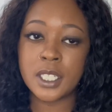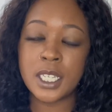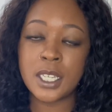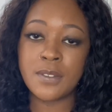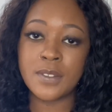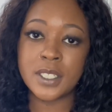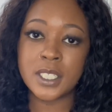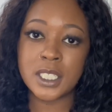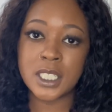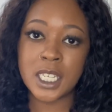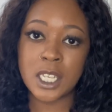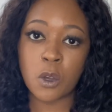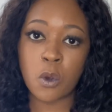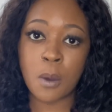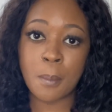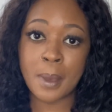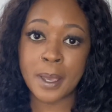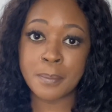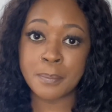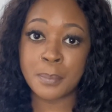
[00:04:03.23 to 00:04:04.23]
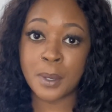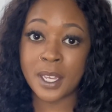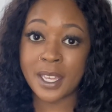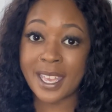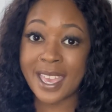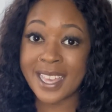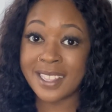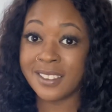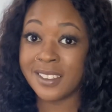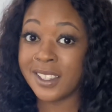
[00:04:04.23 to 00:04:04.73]
even sit on my butt
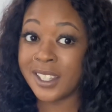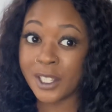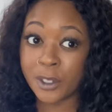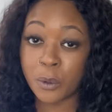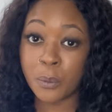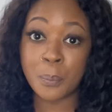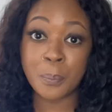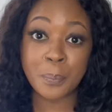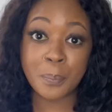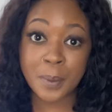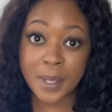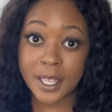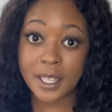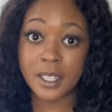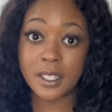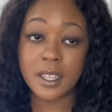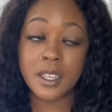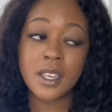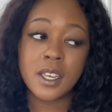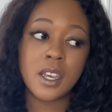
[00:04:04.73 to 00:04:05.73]
a little bit,